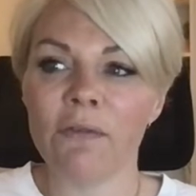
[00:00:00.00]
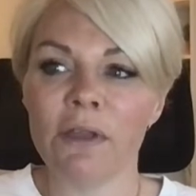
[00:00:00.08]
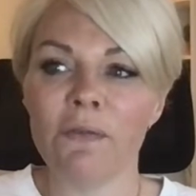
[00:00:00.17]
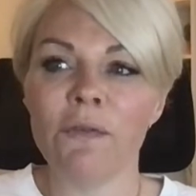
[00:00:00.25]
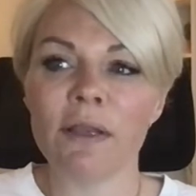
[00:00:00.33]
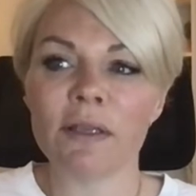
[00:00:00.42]

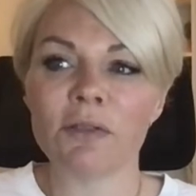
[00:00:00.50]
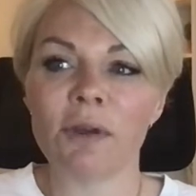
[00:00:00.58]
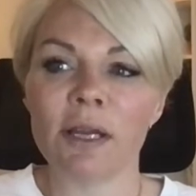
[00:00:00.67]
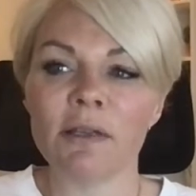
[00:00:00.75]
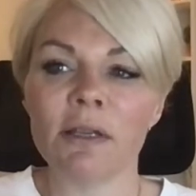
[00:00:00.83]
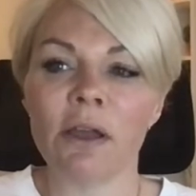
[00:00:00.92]
fixed
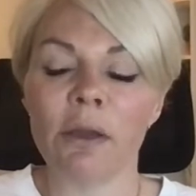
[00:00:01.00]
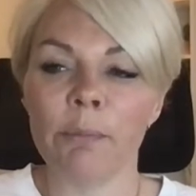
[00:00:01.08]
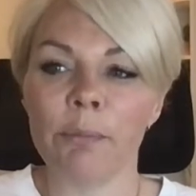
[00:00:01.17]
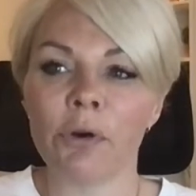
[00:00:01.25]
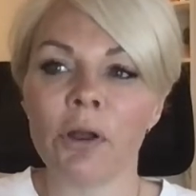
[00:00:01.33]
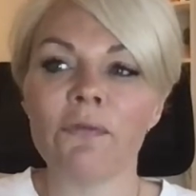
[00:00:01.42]
rate
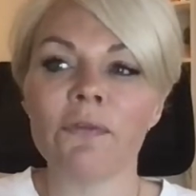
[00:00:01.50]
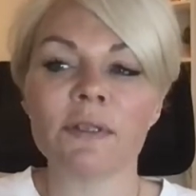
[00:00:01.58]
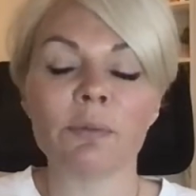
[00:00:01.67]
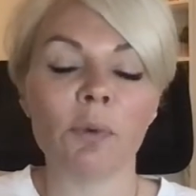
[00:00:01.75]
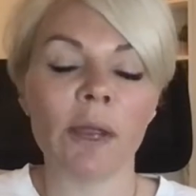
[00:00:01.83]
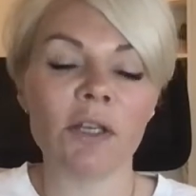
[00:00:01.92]
product for
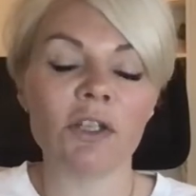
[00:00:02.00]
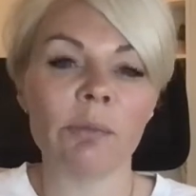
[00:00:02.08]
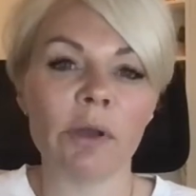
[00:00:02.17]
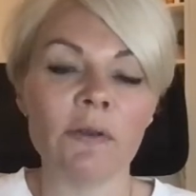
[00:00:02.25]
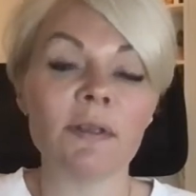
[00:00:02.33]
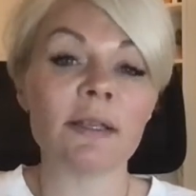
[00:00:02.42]
small
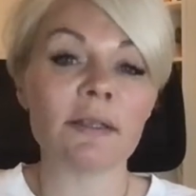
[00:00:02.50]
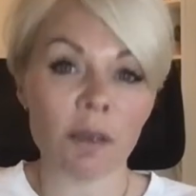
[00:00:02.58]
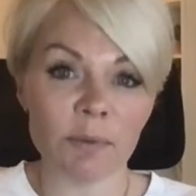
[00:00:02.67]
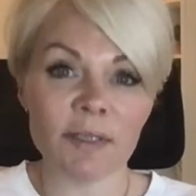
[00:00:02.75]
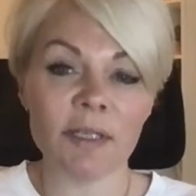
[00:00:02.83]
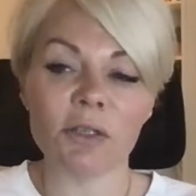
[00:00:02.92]
HMOs, that's up
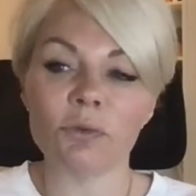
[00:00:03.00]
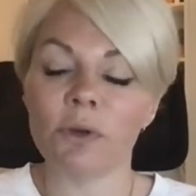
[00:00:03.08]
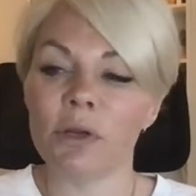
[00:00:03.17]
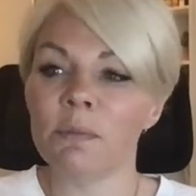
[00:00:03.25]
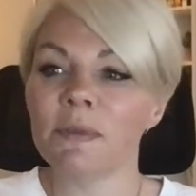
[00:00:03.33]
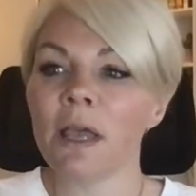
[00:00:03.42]
to 6
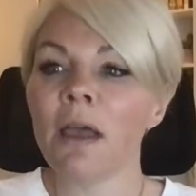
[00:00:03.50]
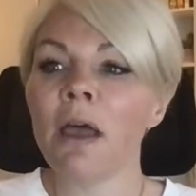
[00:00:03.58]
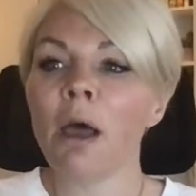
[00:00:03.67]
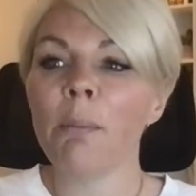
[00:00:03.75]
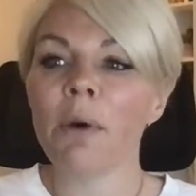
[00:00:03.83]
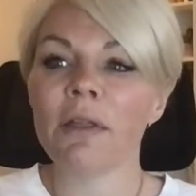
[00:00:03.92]
rooms,
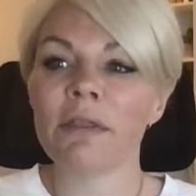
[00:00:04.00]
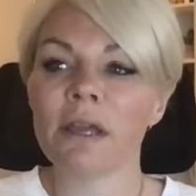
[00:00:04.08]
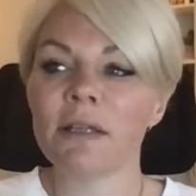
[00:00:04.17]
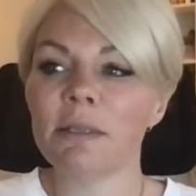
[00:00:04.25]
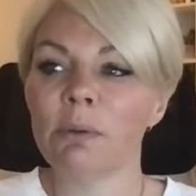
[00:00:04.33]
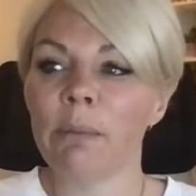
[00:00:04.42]
by
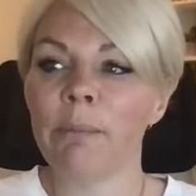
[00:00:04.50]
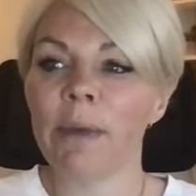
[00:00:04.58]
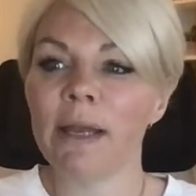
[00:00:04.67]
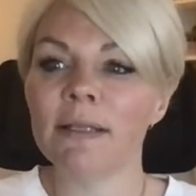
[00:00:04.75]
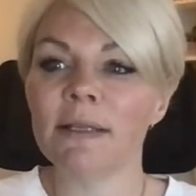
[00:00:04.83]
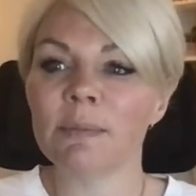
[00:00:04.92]
31
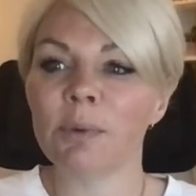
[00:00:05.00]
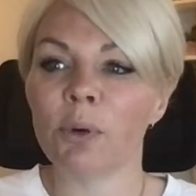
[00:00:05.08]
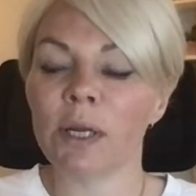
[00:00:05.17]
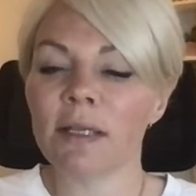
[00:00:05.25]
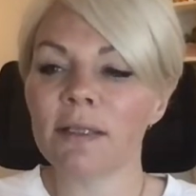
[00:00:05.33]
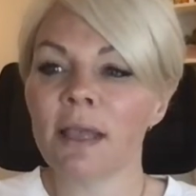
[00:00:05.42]
basis
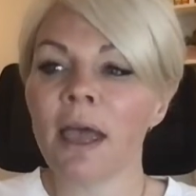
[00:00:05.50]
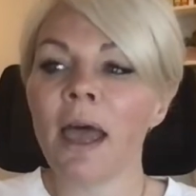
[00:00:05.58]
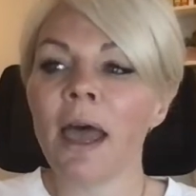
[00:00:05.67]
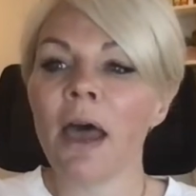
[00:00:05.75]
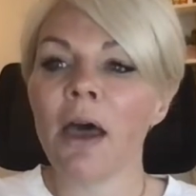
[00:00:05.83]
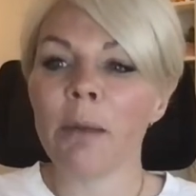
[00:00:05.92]
points,
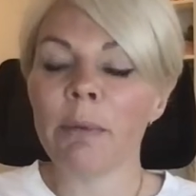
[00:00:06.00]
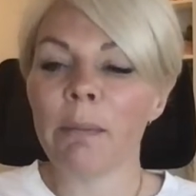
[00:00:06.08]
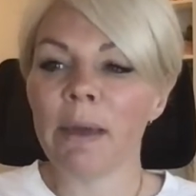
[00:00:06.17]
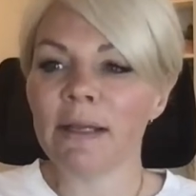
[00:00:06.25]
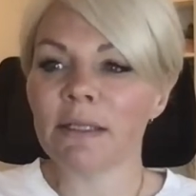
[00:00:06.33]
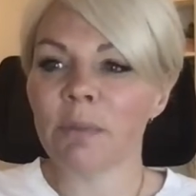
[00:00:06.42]
and
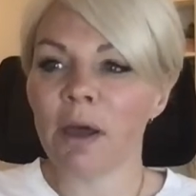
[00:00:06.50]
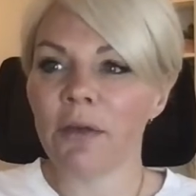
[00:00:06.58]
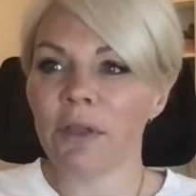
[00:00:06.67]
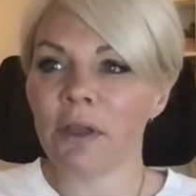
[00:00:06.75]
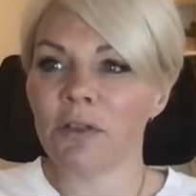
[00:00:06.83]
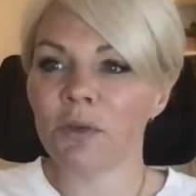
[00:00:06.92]
made some
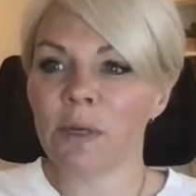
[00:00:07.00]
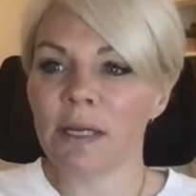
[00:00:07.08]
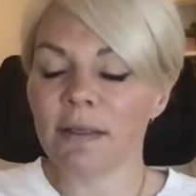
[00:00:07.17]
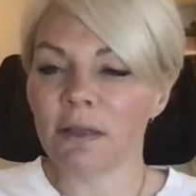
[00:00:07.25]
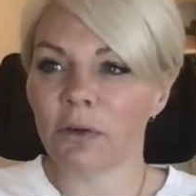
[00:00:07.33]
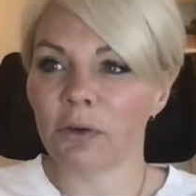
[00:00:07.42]
other
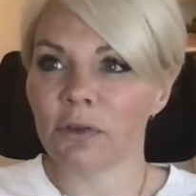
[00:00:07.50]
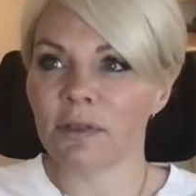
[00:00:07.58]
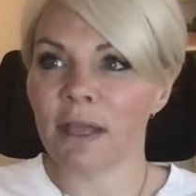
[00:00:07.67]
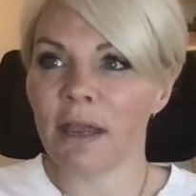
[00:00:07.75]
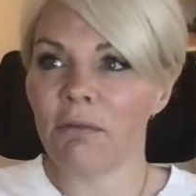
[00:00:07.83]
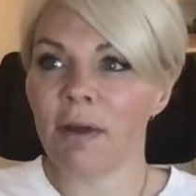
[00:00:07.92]
tweaks across
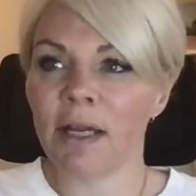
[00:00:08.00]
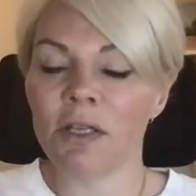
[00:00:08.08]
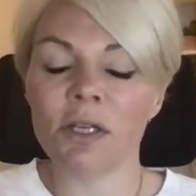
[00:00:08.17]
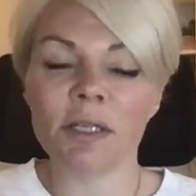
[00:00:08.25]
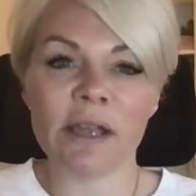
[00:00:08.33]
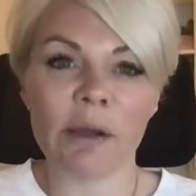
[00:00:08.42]
their
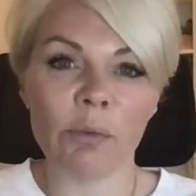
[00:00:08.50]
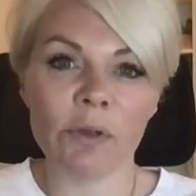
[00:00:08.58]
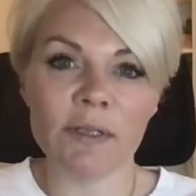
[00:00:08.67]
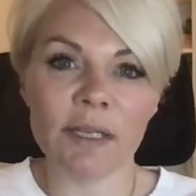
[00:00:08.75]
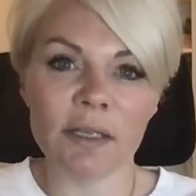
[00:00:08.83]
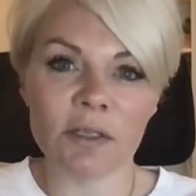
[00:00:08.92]
range
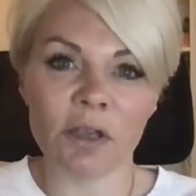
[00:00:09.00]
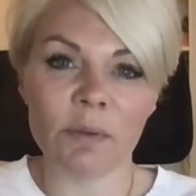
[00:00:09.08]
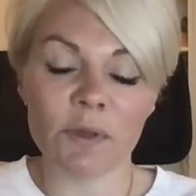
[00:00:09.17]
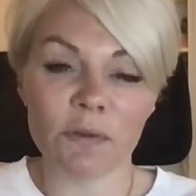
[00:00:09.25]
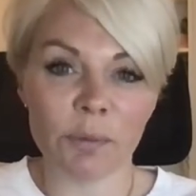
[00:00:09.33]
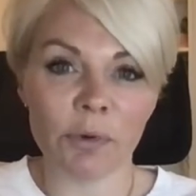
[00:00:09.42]
downwards in
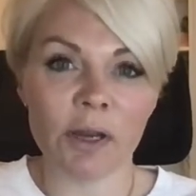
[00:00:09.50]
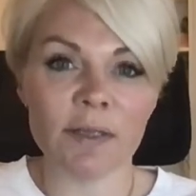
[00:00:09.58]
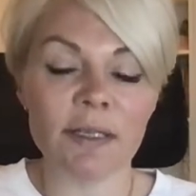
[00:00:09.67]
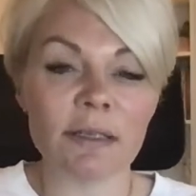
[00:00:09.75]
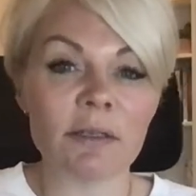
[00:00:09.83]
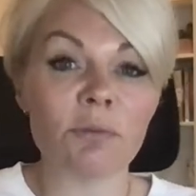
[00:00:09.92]
terms of the
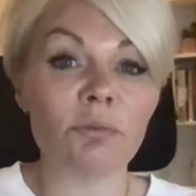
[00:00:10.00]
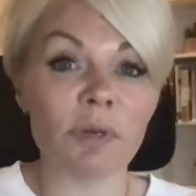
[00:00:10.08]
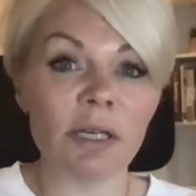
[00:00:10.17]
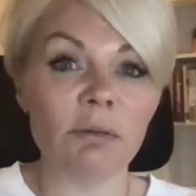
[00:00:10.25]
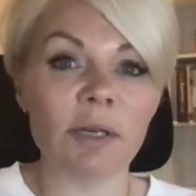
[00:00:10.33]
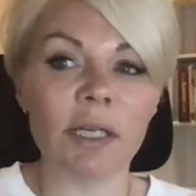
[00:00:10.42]
pricing. So
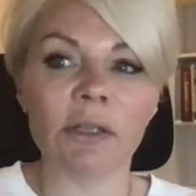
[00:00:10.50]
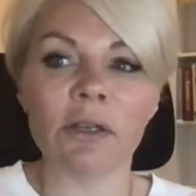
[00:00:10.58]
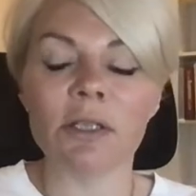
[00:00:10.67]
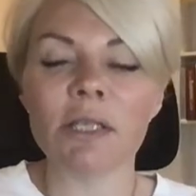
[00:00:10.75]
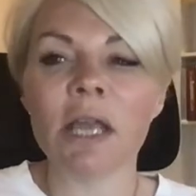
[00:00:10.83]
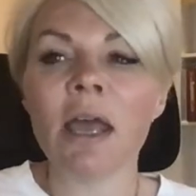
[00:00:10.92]
really, really good.